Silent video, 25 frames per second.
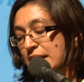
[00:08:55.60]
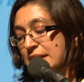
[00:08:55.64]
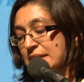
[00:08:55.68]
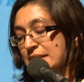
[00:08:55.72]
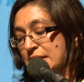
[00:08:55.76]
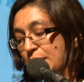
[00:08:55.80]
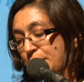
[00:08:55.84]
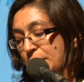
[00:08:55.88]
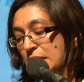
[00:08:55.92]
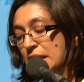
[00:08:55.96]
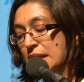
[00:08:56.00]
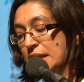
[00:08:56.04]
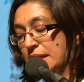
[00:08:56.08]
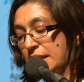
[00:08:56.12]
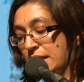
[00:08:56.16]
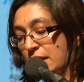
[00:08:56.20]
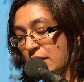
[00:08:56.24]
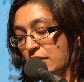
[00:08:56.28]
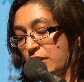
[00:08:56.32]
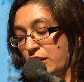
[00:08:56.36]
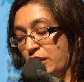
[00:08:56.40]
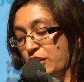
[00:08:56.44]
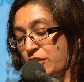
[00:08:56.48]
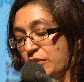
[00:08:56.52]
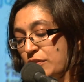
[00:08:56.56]
similarly
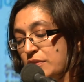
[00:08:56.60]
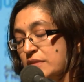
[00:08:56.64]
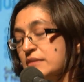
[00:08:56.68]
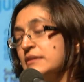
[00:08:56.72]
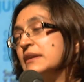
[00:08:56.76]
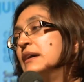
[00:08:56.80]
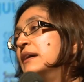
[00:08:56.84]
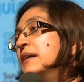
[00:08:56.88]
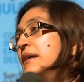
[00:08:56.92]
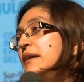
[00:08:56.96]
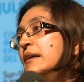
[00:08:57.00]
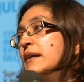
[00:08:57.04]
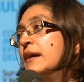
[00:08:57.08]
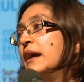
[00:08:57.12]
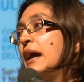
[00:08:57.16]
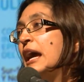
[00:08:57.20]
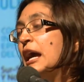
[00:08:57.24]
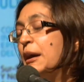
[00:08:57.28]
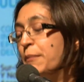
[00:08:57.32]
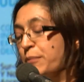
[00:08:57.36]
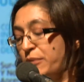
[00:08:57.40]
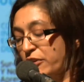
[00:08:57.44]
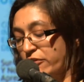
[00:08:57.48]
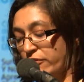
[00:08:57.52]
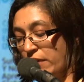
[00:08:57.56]
argues,
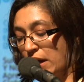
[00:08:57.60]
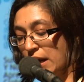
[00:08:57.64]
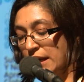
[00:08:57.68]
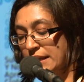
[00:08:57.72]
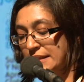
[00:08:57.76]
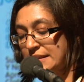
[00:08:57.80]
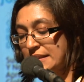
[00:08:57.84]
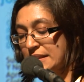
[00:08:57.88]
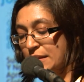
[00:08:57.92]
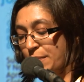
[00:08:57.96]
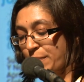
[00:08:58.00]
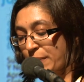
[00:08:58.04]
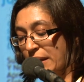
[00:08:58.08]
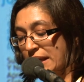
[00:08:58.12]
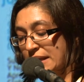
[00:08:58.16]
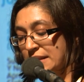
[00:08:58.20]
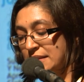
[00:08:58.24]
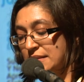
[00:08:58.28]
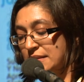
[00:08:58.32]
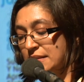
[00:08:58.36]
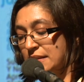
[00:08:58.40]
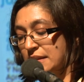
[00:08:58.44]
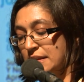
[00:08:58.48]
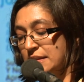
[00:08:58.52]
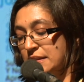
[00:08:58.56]
it provides the
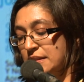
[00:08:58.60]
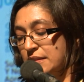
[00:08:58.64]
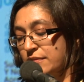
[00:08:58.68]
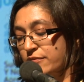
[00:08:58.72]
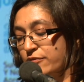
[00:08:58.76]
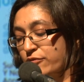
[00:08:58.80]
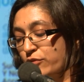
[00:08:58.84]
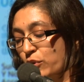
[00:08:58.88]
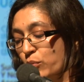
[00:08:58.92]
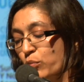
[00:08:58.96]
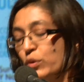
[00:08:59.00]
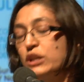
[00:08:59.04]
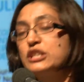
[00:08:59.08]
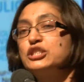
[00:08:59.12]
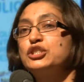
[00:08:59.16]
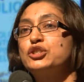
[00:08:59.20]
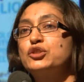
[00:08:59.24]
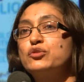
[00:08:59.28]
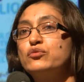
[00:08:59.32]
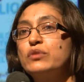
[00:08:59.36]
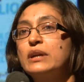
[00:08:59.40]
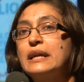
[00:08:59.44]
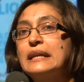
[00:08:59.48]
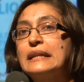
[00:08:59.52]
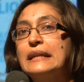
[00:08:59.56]
basis from which
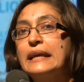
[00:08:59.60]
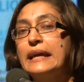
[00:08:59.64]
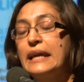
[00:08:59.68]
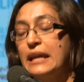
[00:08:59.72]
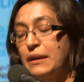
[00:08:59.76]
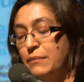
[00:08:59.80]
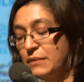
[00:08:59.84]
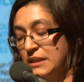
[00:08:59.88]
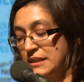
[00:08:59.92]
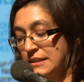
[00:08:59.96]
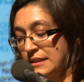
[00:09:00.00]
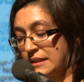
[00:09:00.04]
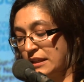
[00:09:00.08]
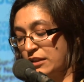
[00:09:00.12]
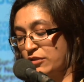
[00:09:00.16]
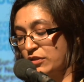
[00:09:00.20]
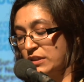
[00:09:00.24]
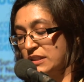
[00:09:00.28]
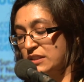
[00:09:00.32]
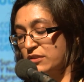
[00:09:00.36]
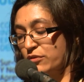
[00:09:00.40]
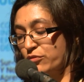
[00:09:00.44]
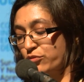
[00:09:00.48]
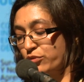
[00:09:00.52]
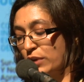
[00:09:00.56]
to reclaim a
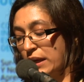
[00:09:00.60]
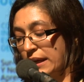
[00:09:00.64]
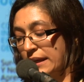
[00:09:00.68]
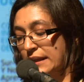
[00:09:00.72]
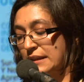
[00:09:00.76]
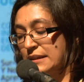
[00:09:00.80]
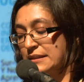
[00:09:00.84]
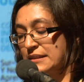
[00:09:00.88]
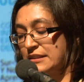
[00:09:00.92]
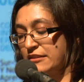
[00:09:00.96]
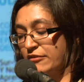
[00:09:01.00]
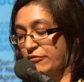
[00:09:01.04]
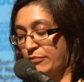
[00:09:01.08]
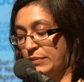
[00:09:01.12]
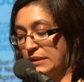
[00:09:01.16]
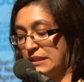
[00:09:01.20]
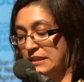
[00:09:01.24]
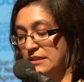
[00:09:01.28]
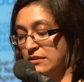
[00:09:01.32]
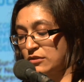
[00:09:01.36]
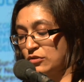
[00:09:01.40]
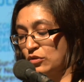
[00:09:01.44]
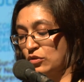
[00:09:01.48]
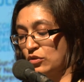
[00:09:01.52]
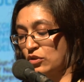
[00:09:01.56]
series of regulative
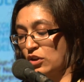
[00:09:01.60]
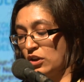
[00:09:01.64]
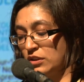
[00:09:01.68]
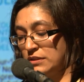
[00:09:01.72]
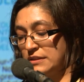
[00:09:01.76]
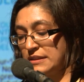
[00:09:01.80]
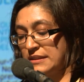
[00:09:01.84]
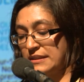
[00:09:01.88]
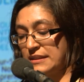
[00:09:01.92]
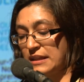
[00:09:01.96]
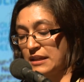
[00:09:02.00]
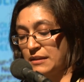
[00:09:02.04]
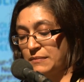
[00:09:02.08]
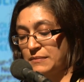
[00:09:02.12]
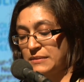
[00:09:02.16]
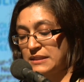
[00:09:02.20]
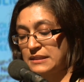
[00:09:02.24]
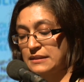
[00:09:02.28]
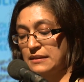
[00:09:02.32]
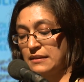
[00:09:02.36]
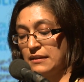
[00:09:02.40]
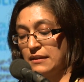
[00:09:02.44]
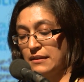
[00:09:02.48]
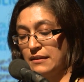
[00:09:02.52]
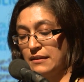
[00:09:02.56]
political concepts.